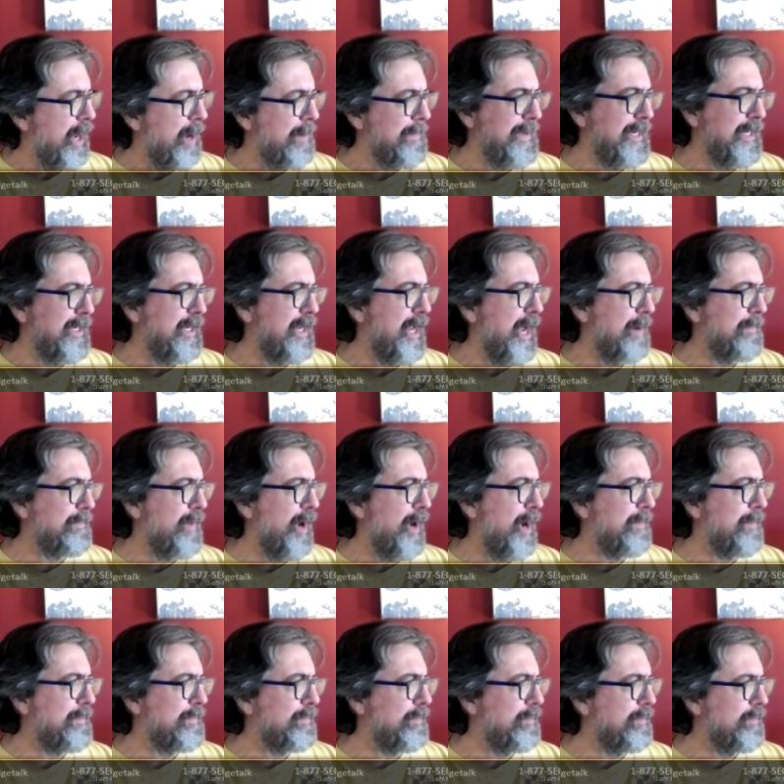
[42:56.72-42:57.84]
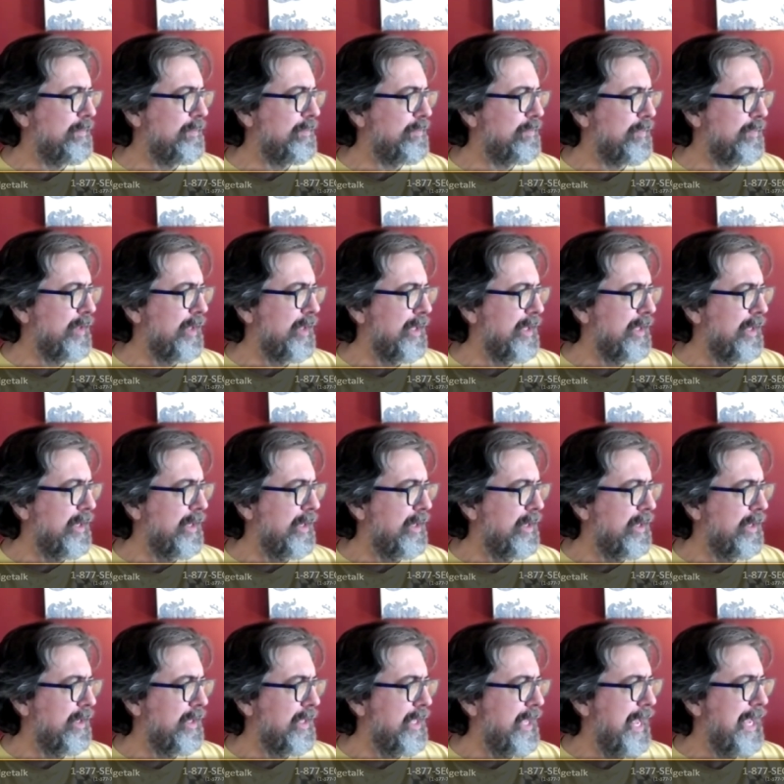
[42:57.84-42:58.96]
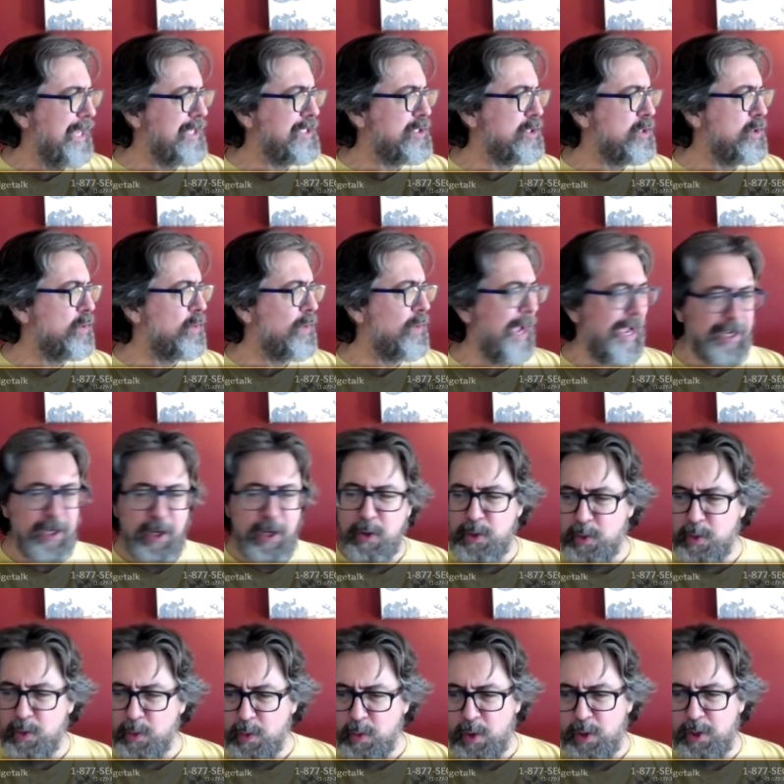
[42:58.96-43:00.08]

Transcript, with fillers: I mean, I'm, I'm hate to echo the